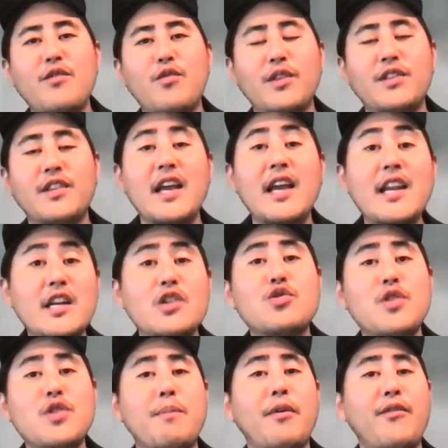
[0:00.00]
with the
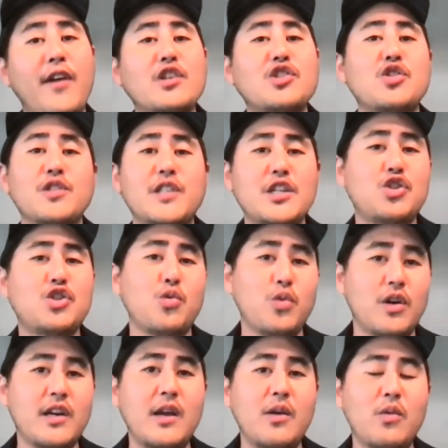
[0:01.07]
industry professionals that you're
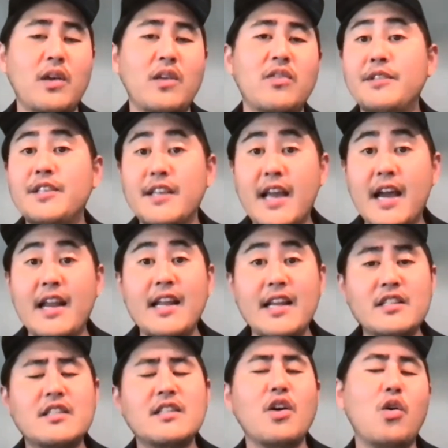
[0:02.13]
working with to get
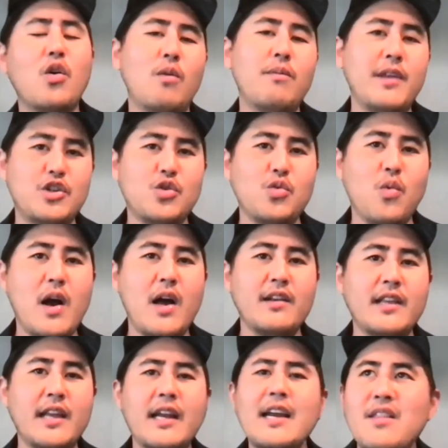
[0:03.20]
into the home that you
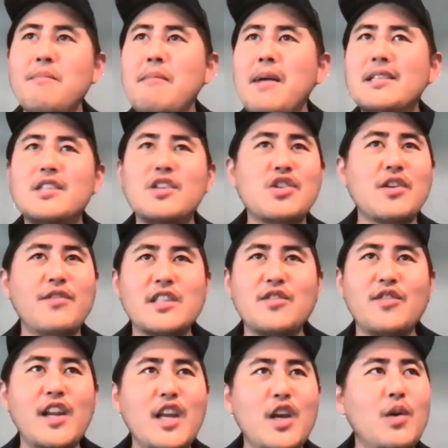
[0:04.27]
want. Like the message of this
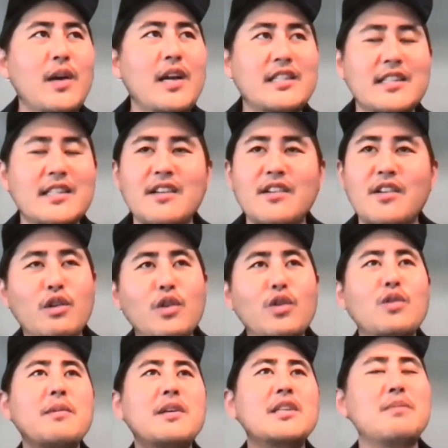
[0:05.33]
video isn't
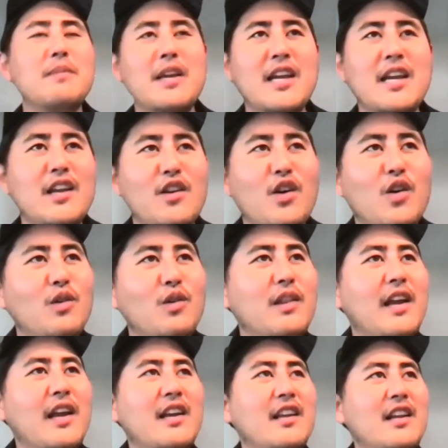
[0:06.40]
gloom is me,
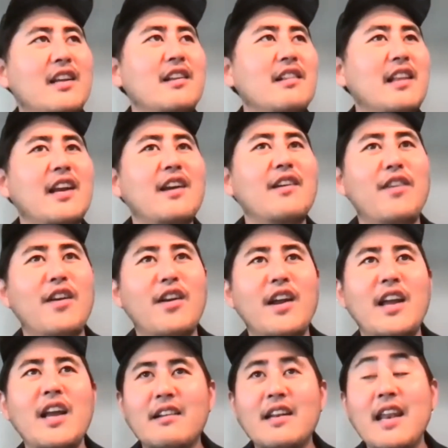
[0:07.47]
like a
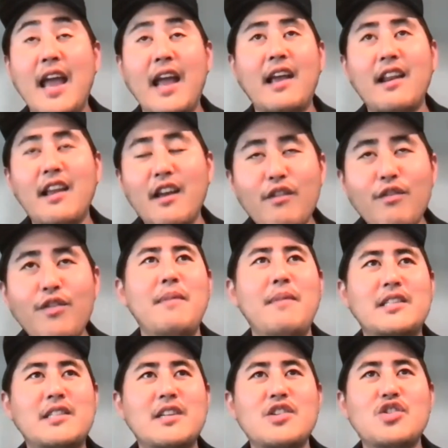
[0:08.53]
very negative
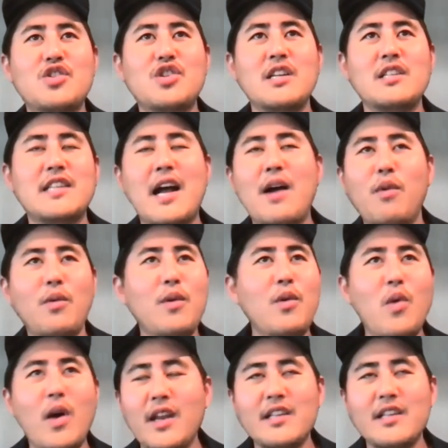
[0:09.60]
message is not what we
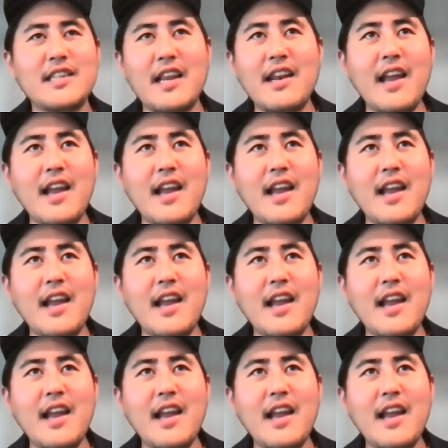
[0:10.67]
want to send